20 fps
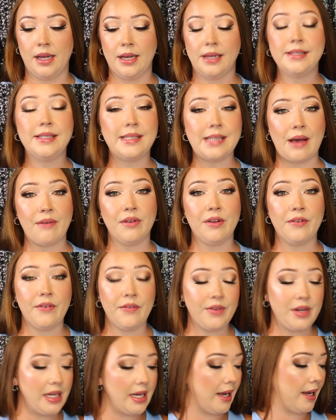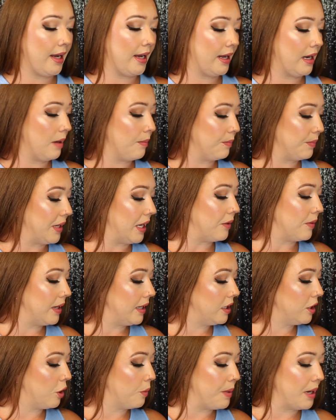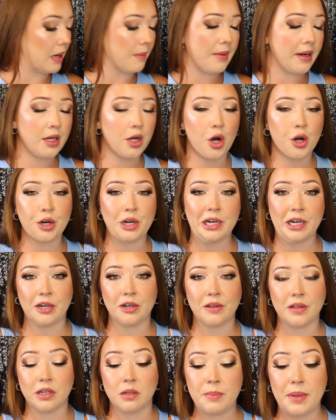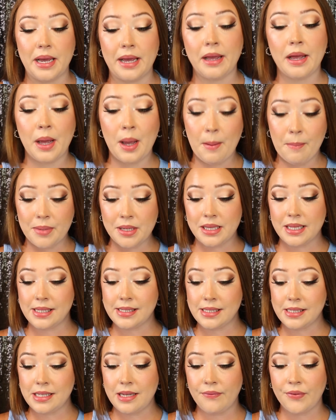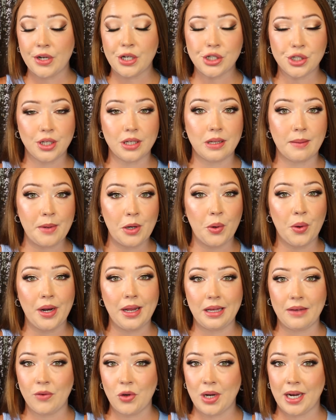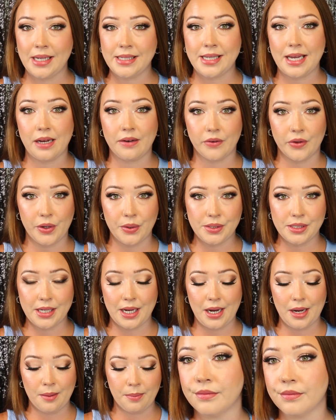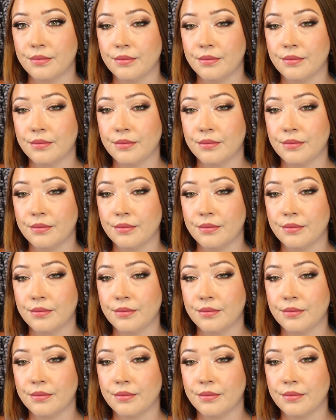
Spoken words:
7:58 and I'm getting ready to go pick up my daughter here in a little bit. But this is the finished look. Let me go ahead and give you guys a close up.